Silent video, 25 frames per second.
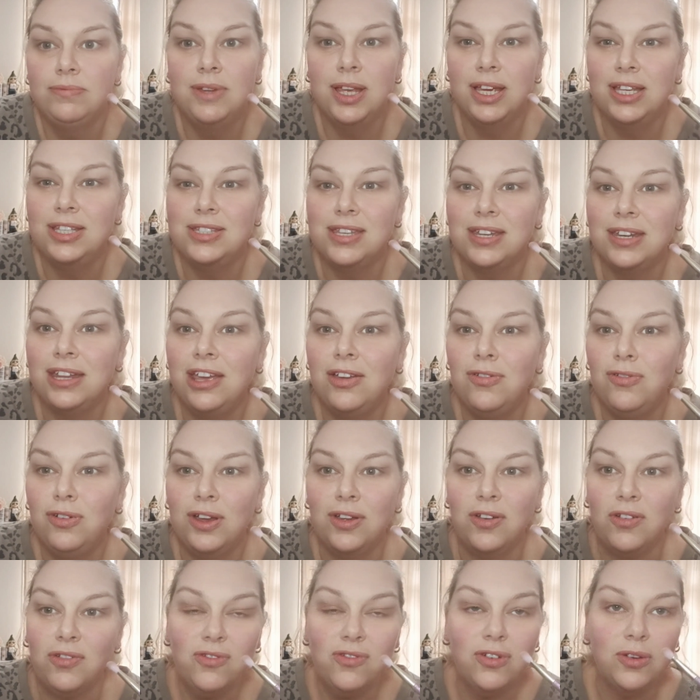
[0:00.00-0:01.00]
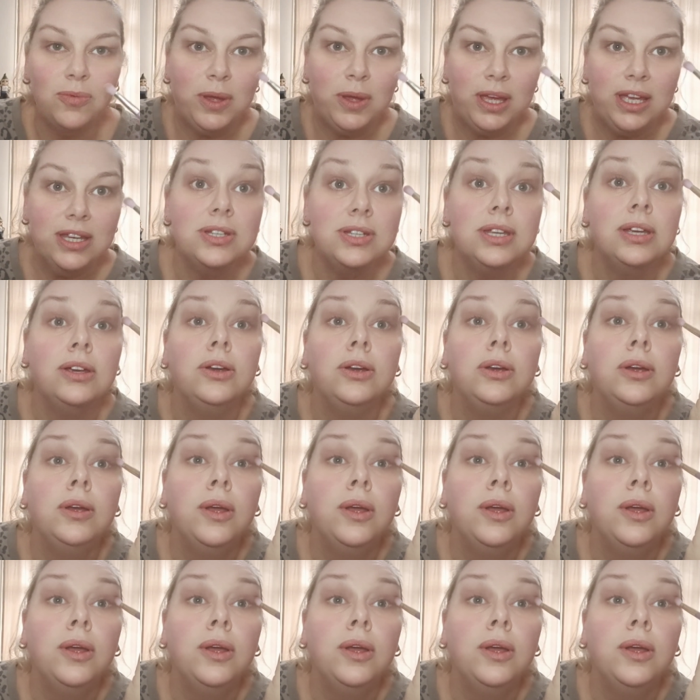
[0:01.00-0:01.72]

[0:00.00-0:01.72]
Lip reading: It's an effort for me to